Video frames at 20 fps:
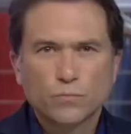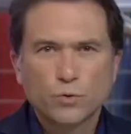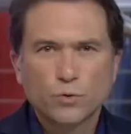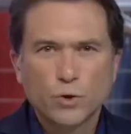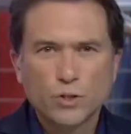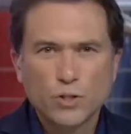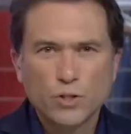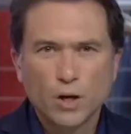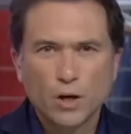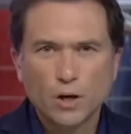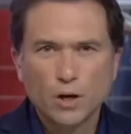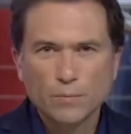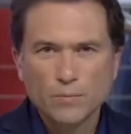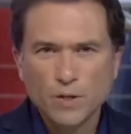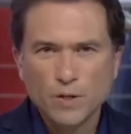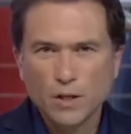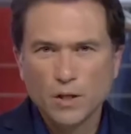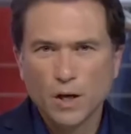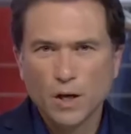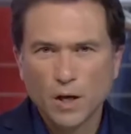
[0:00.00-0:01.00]
To which the
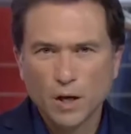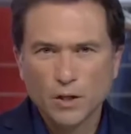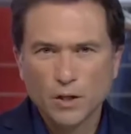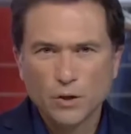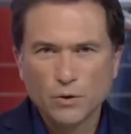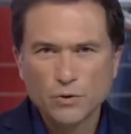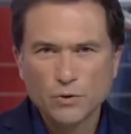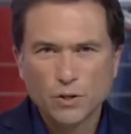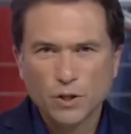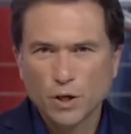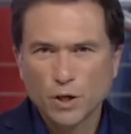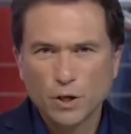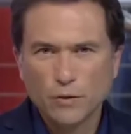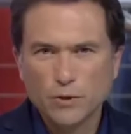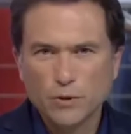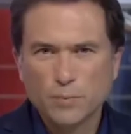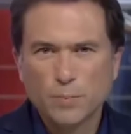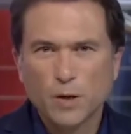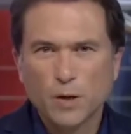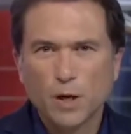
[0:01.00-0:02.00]
RMT argues that
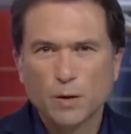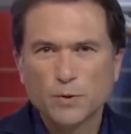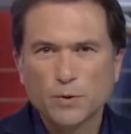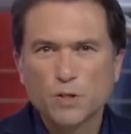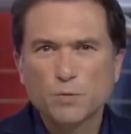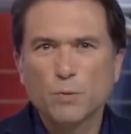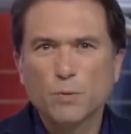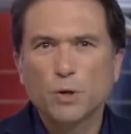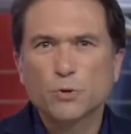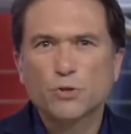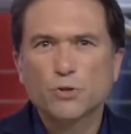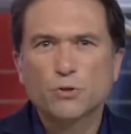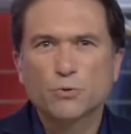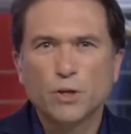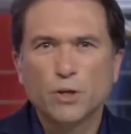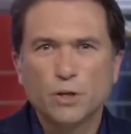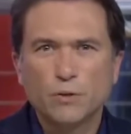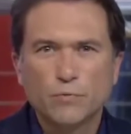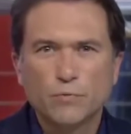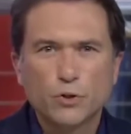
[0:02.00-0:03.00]
COVID's become a
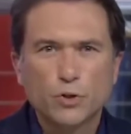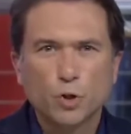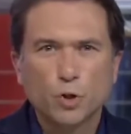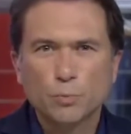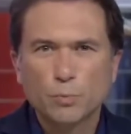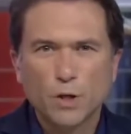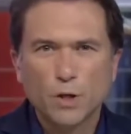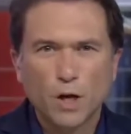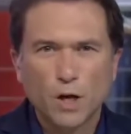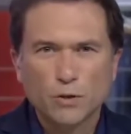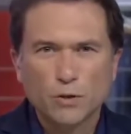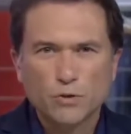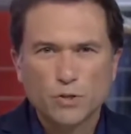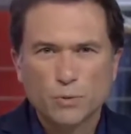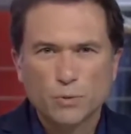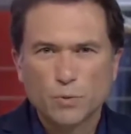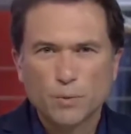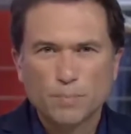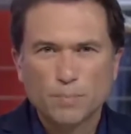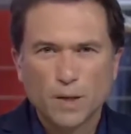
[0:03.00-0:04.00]
smokescreen for job cuts
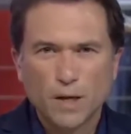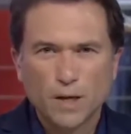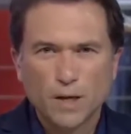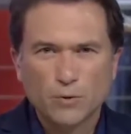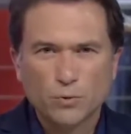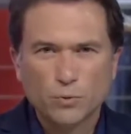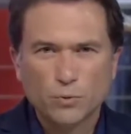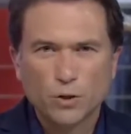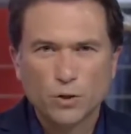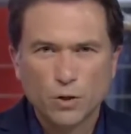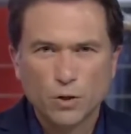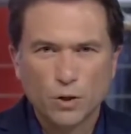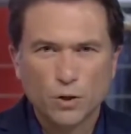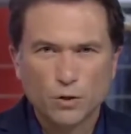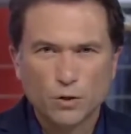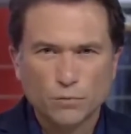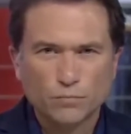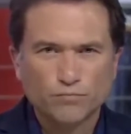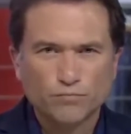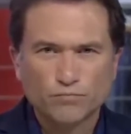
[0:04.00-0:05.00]
that were planned all
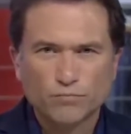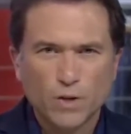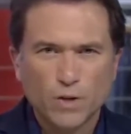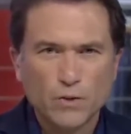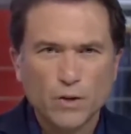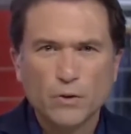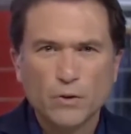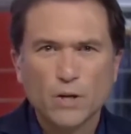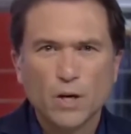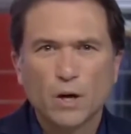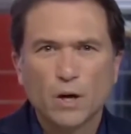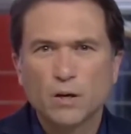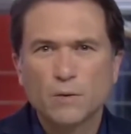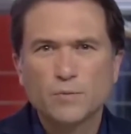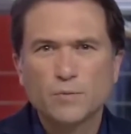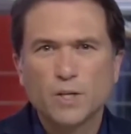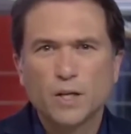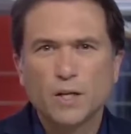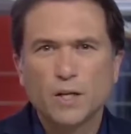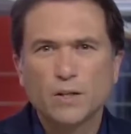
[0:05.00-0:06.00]
along. And though the
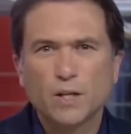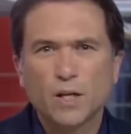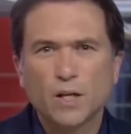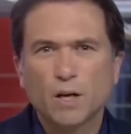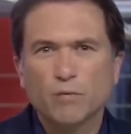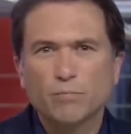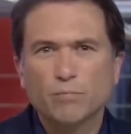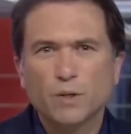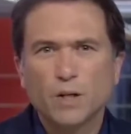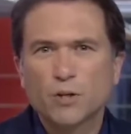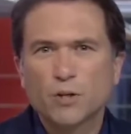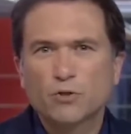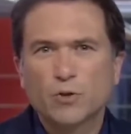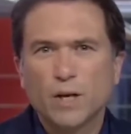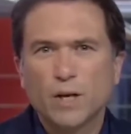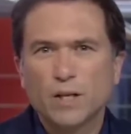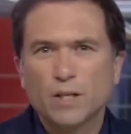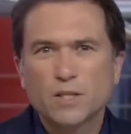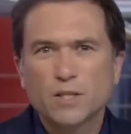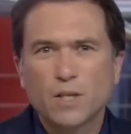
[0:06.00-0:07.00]
RMT and the government are
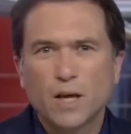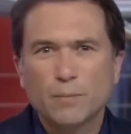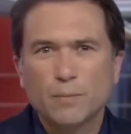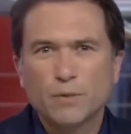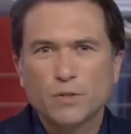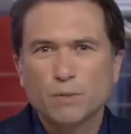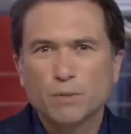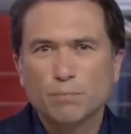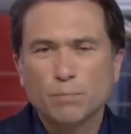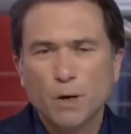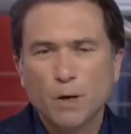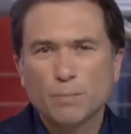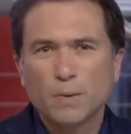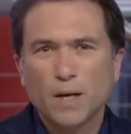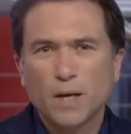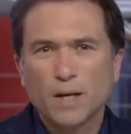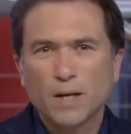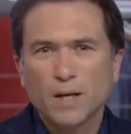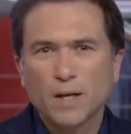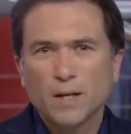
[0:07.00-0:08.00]
trading statements in
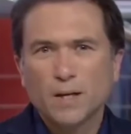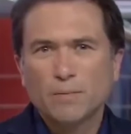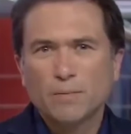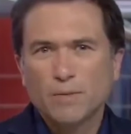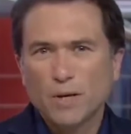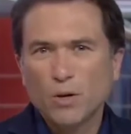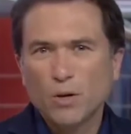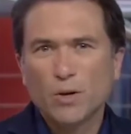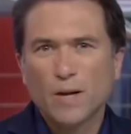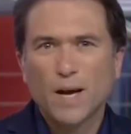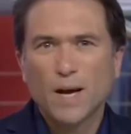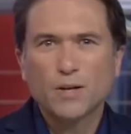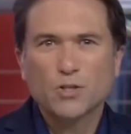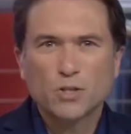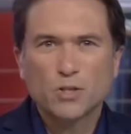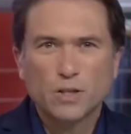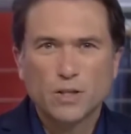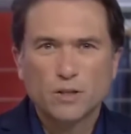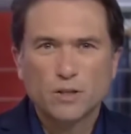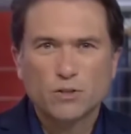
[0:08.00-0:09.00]
public, they're not
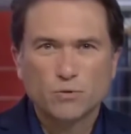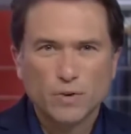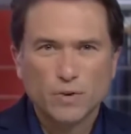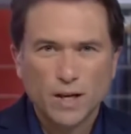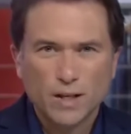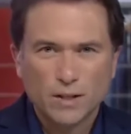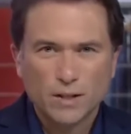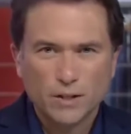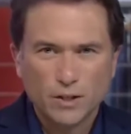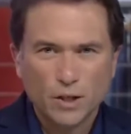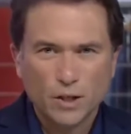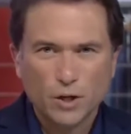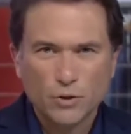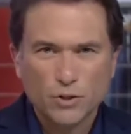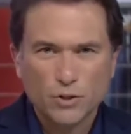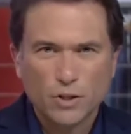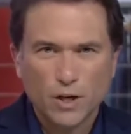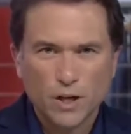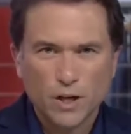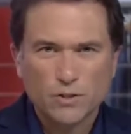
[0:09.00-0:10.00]
actually directly
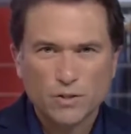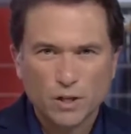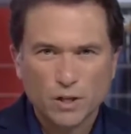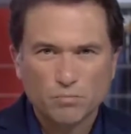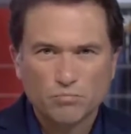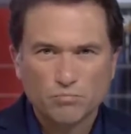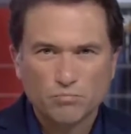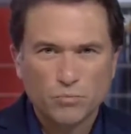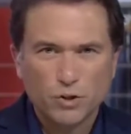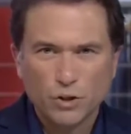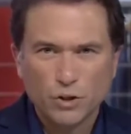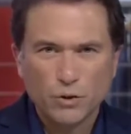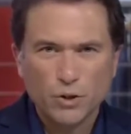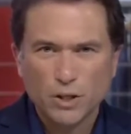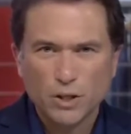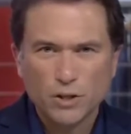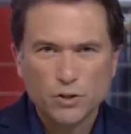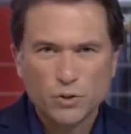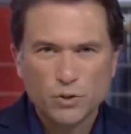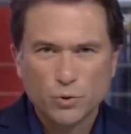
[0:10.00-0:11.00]
negotiating. The
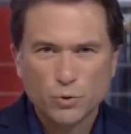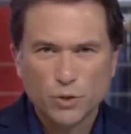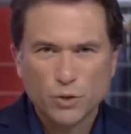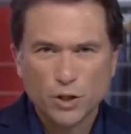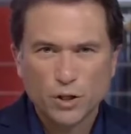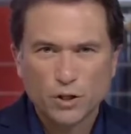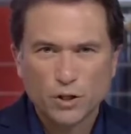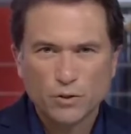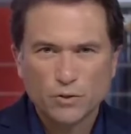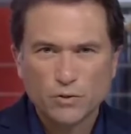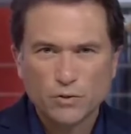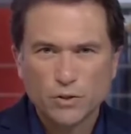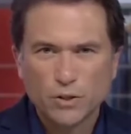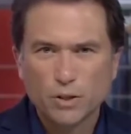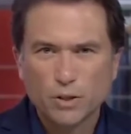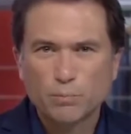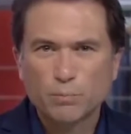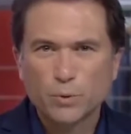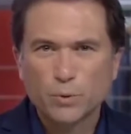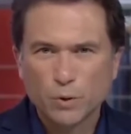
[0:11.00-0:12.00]
union is talking to
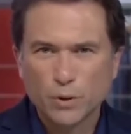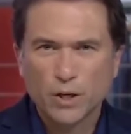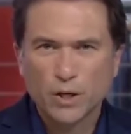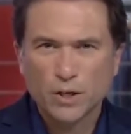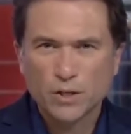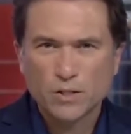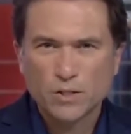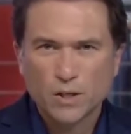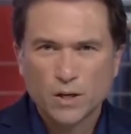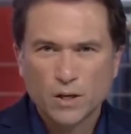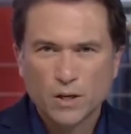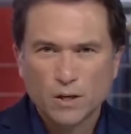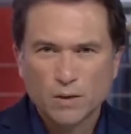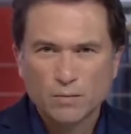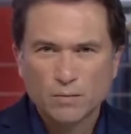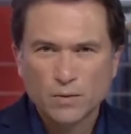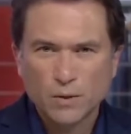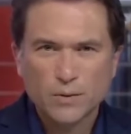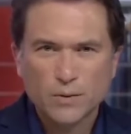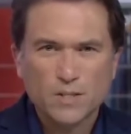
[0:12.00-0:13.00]
the employers,
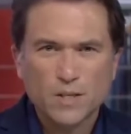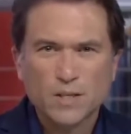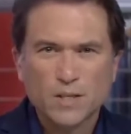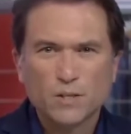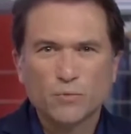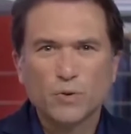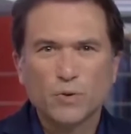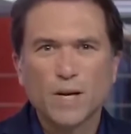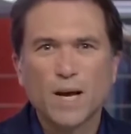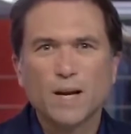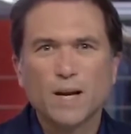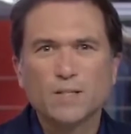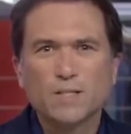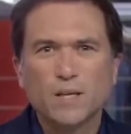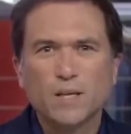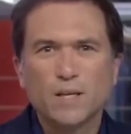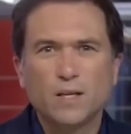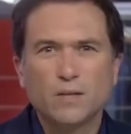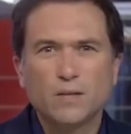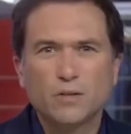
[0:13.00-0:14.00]
though it says in
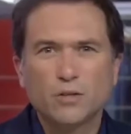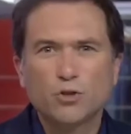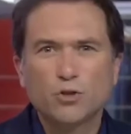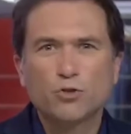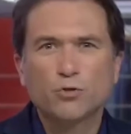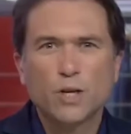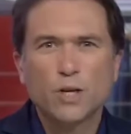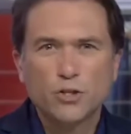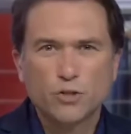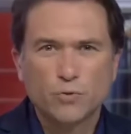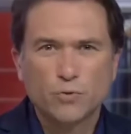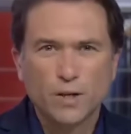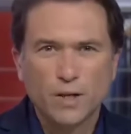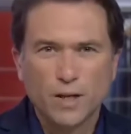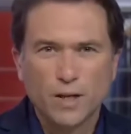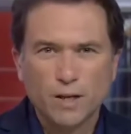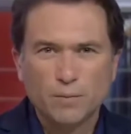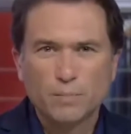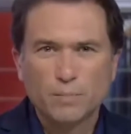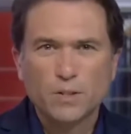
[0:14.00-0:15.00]
reality the
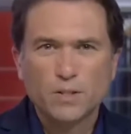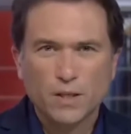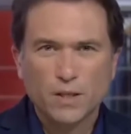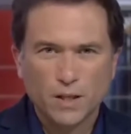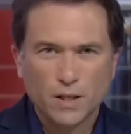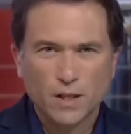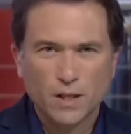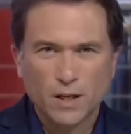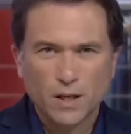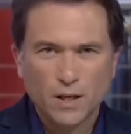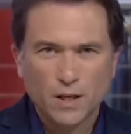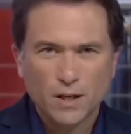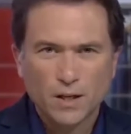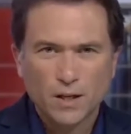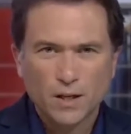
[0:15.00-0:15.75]
Treasury in particular